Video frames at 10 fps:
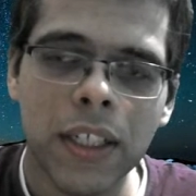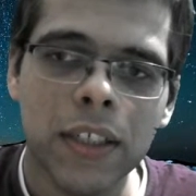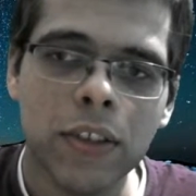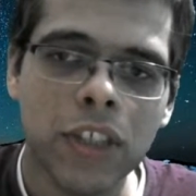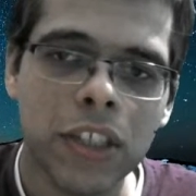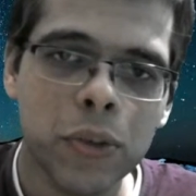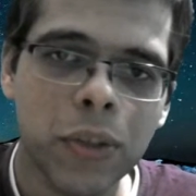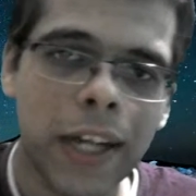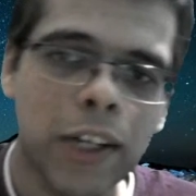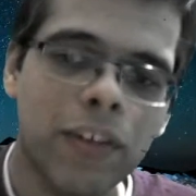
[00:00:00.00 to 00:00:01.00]
So just to
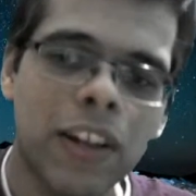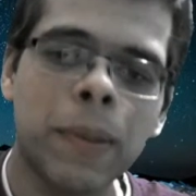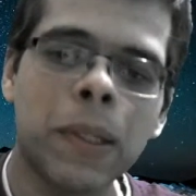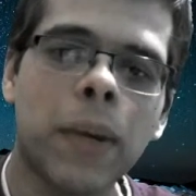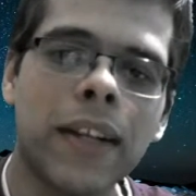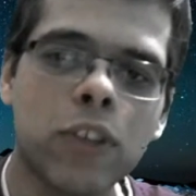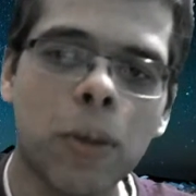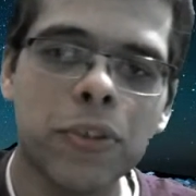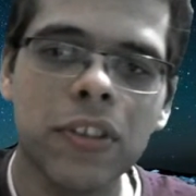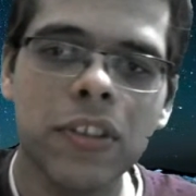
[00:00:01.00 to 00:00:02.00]
kind of limit white's
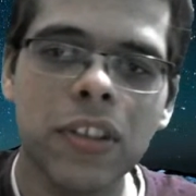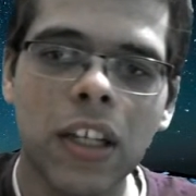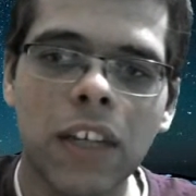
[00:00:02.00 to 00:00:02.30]
options,